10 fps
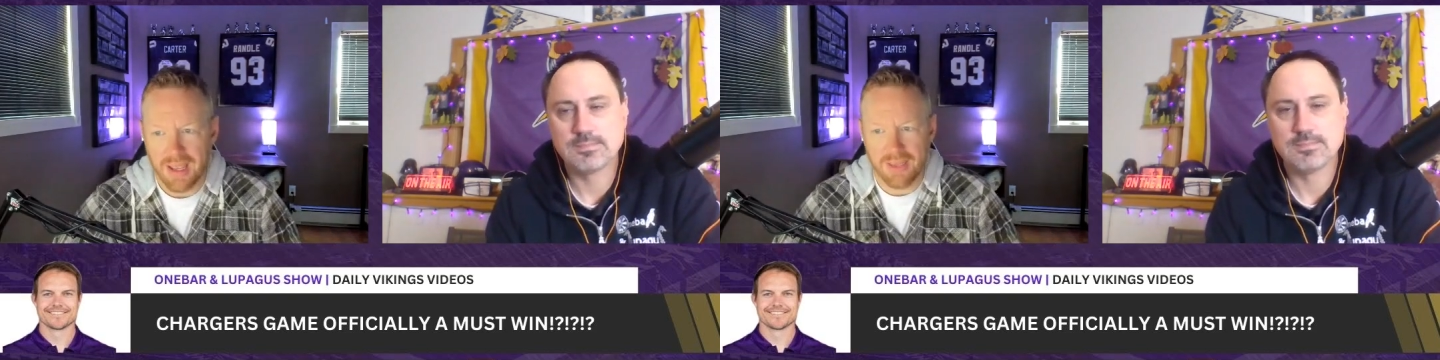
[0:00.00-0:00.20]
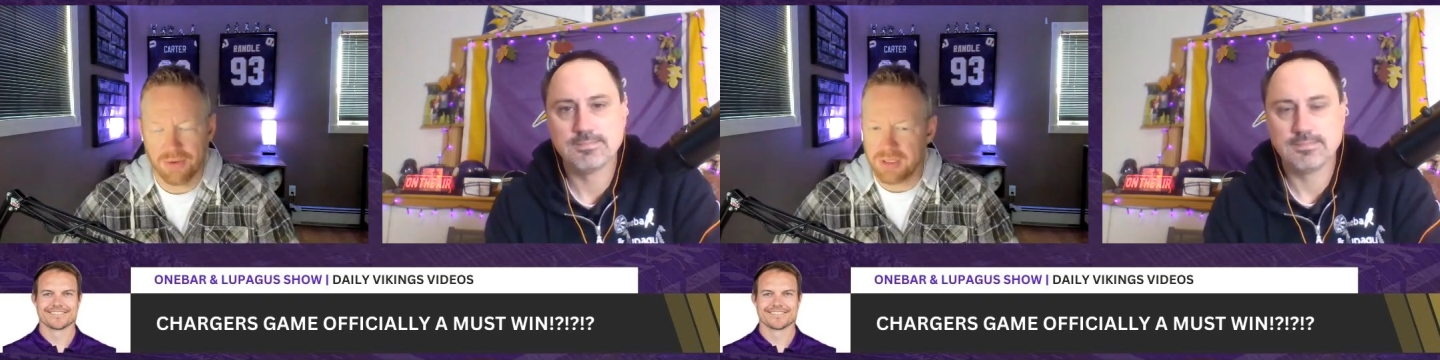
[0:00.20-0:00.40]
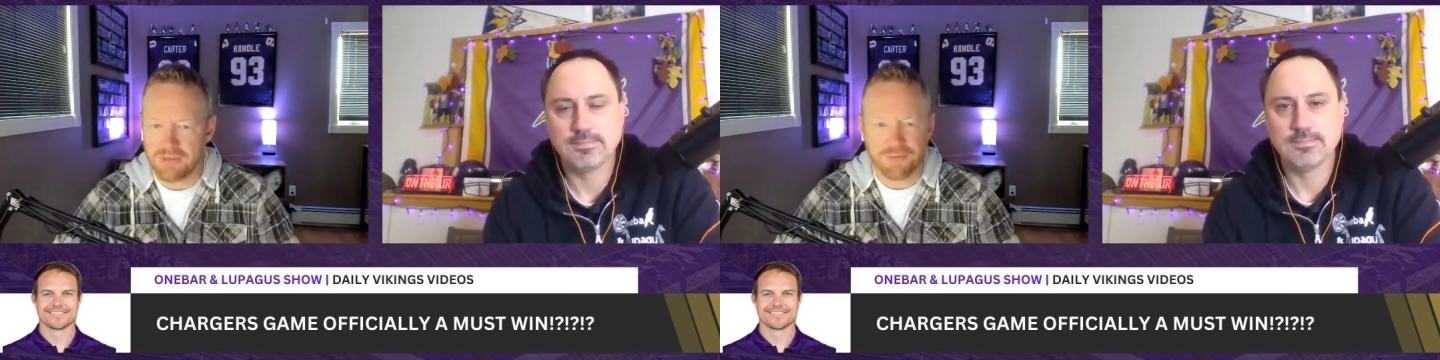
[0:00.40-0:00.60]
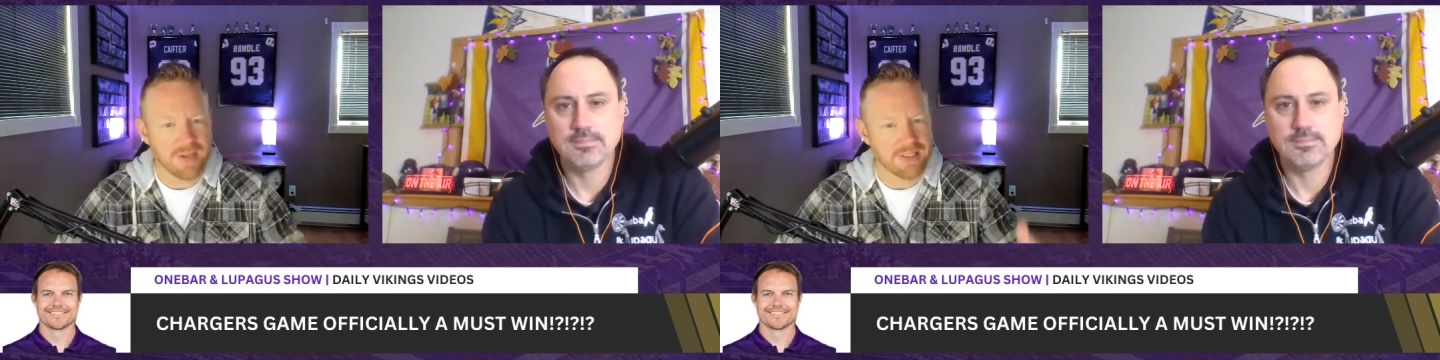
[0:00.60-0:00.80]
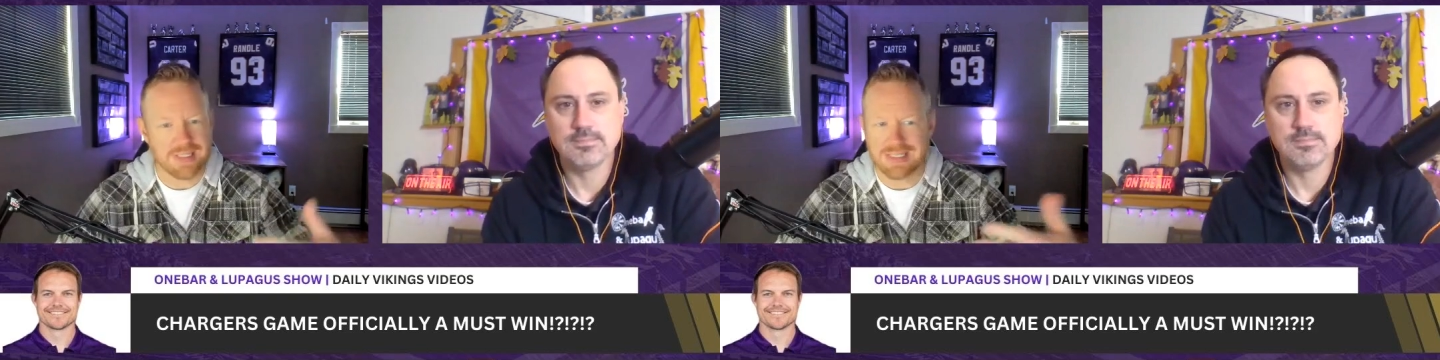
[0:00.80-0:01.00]
Speaker 1: And their
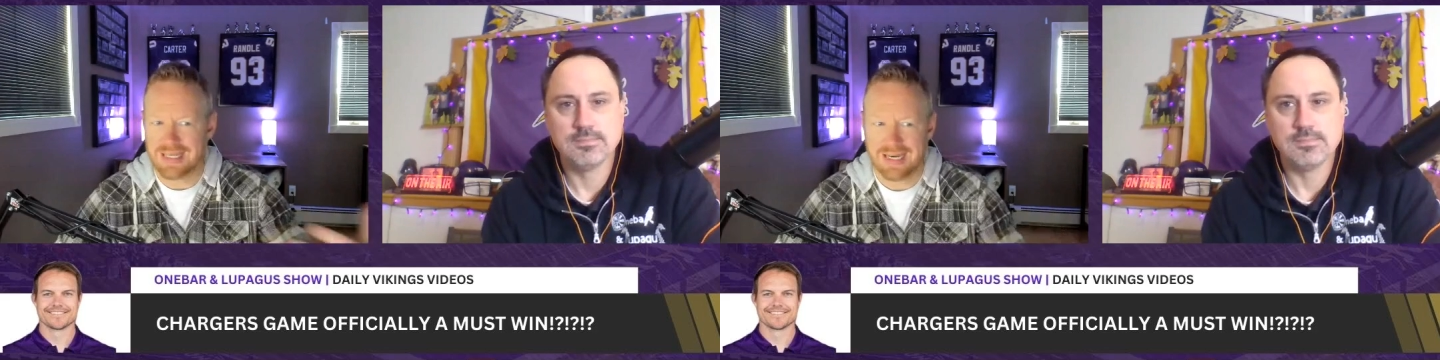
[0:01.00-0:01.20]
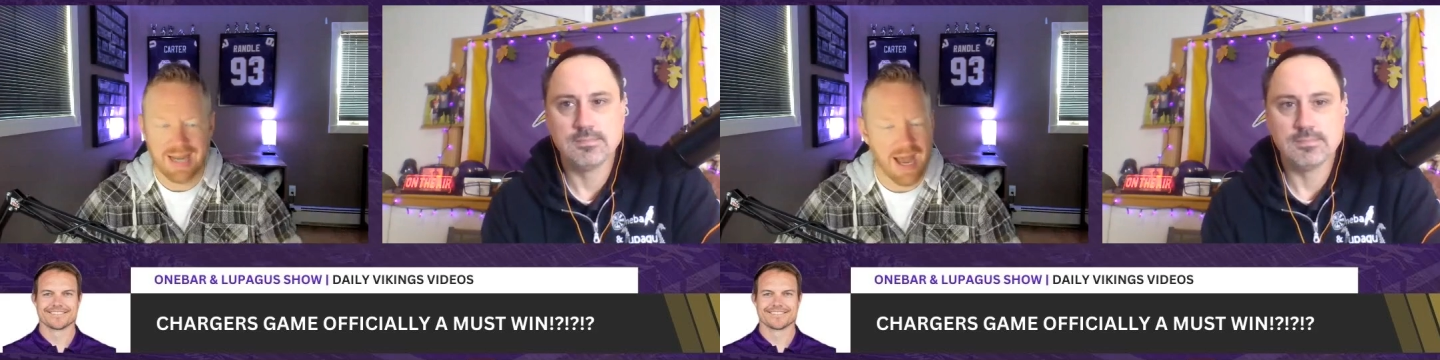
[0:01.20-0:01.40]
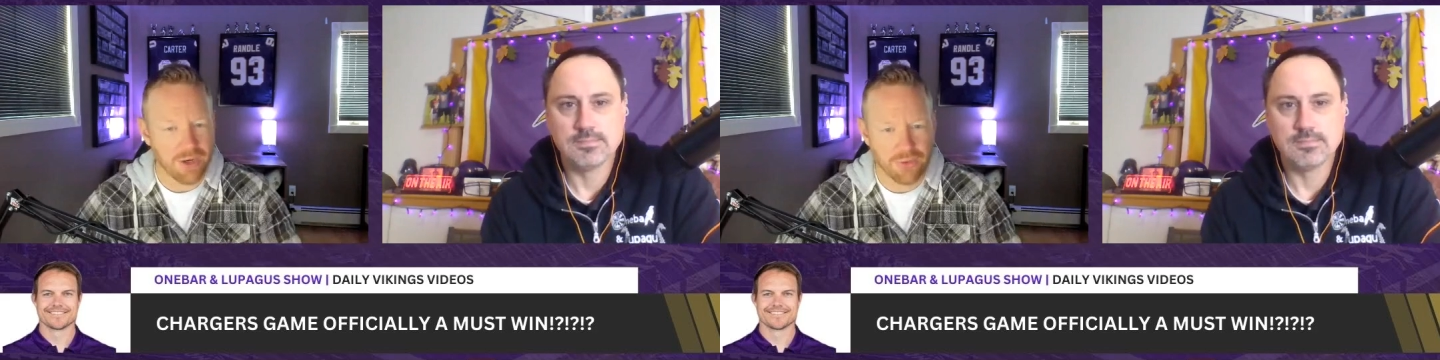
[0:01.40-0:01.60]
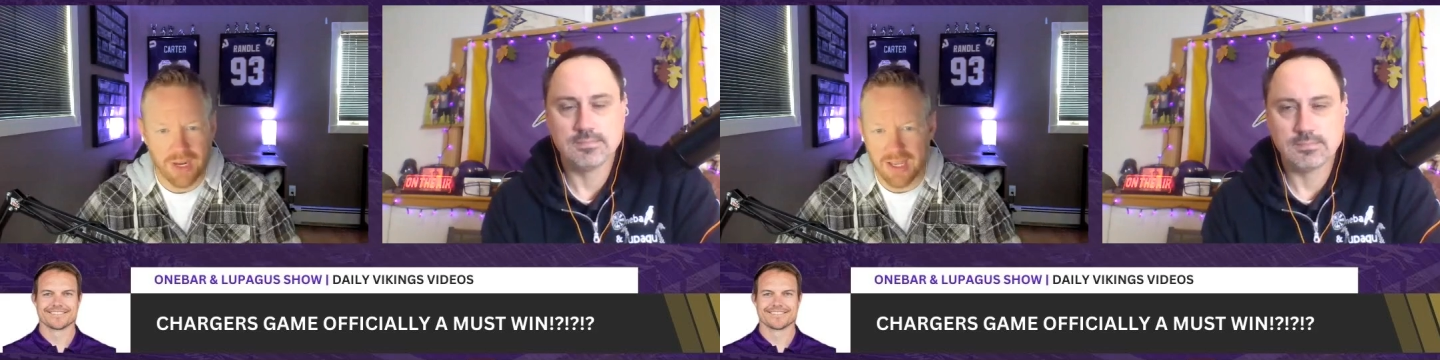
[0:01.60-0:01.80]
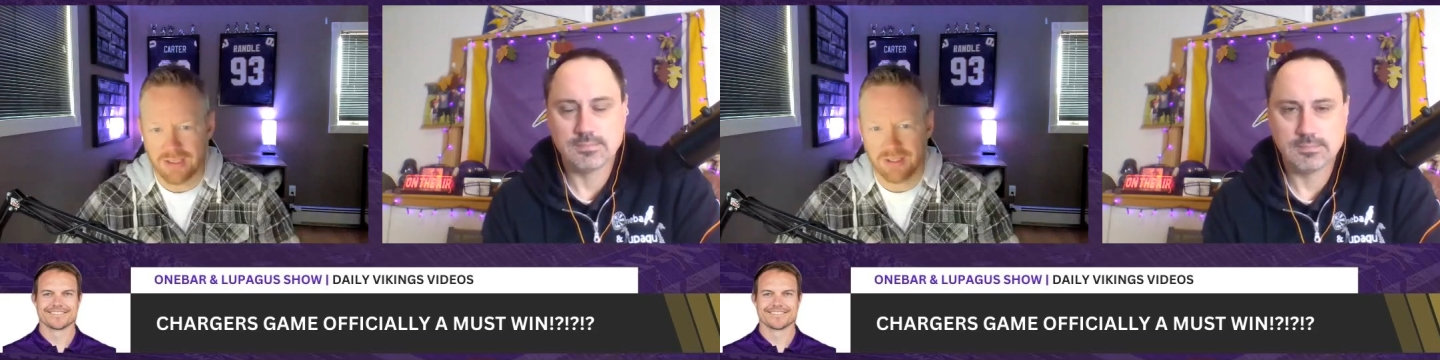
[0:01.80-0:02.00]
defense, not
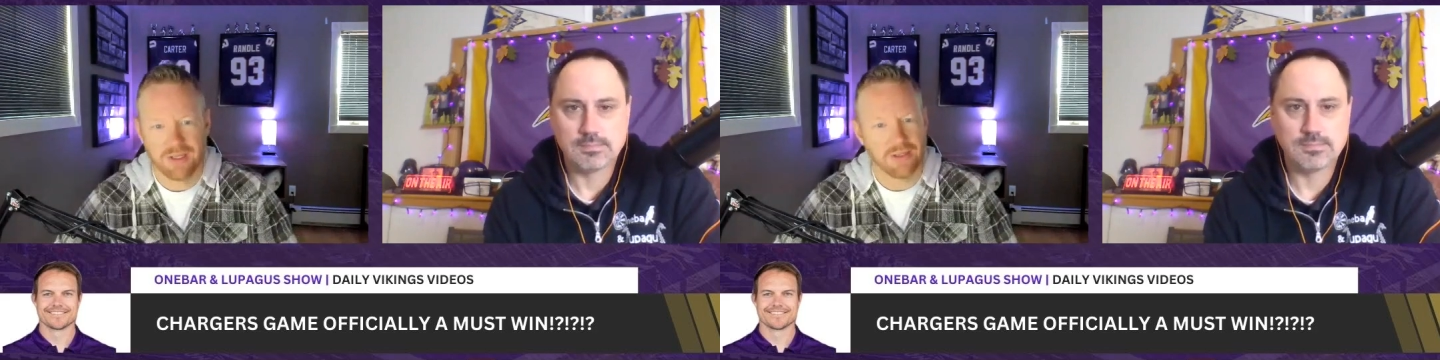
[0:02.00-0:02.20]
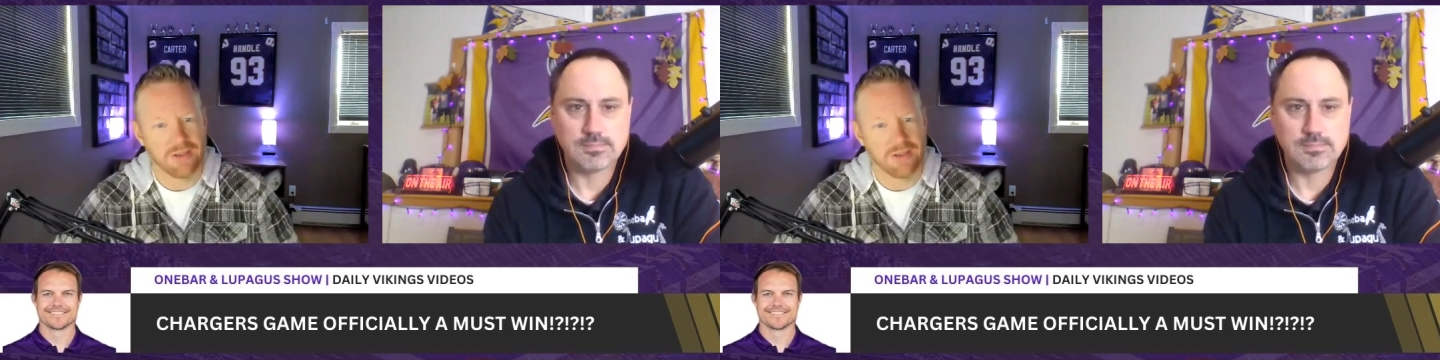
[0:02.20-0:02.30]
great.